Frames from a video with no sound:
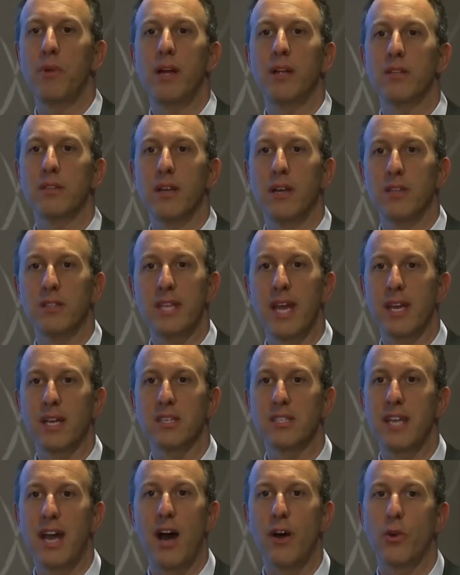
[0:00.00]
around and take
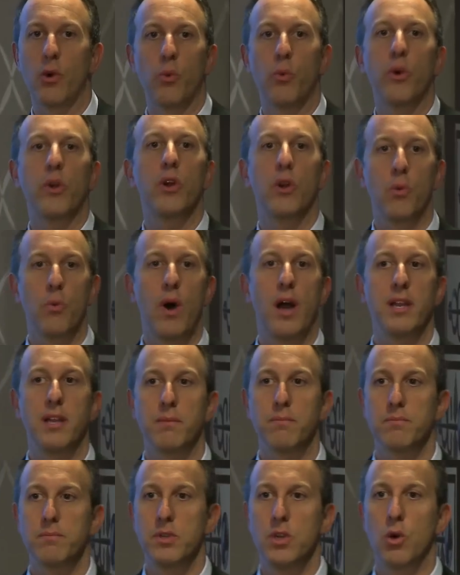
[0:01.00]
us out, or we're going to wind
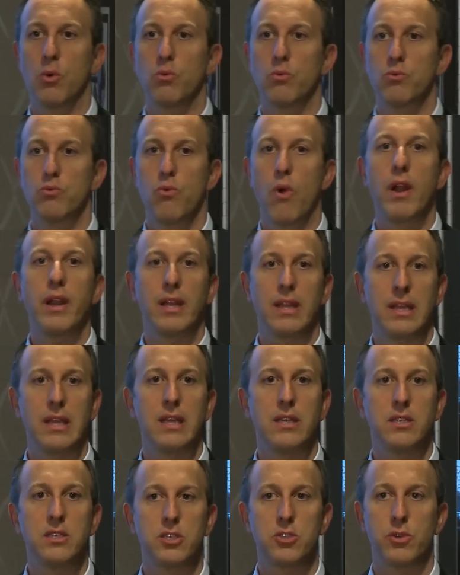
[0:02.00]
up, running the
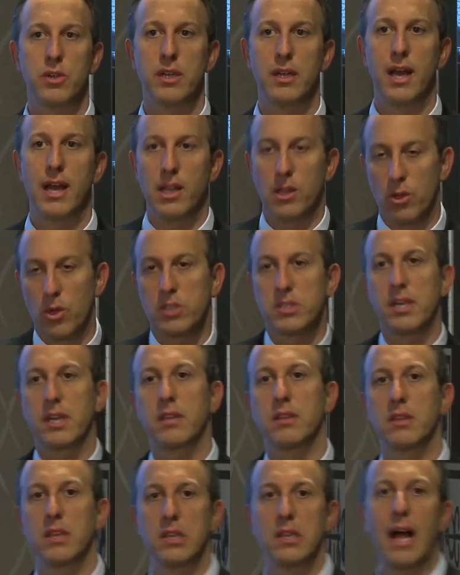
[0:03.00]
industry. And it looks
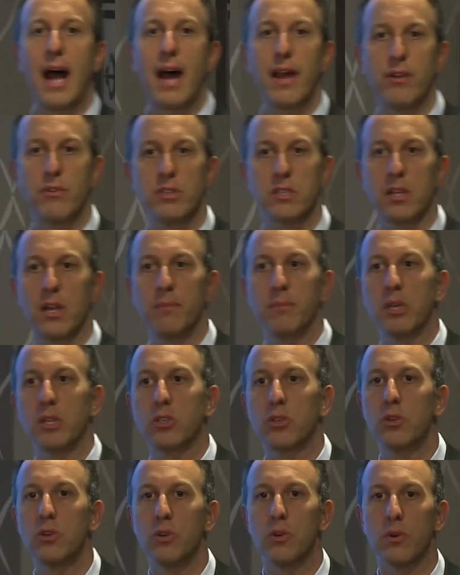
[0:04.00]
like the latter is coming
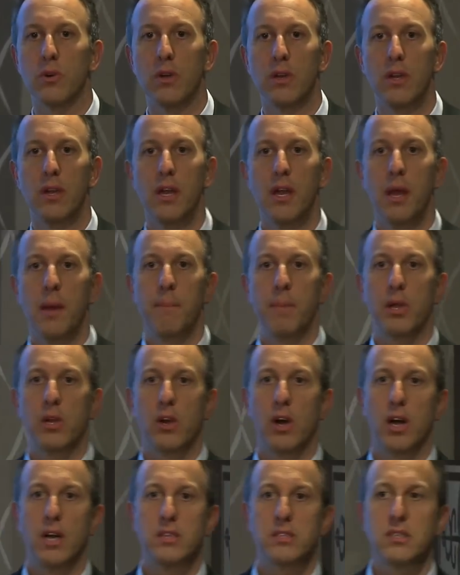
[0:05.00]
true,
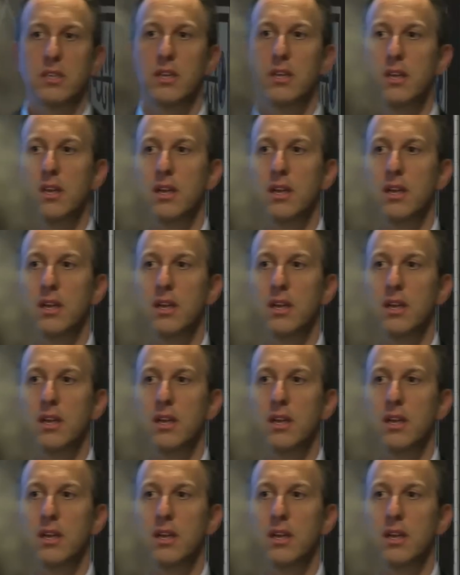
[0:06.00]
because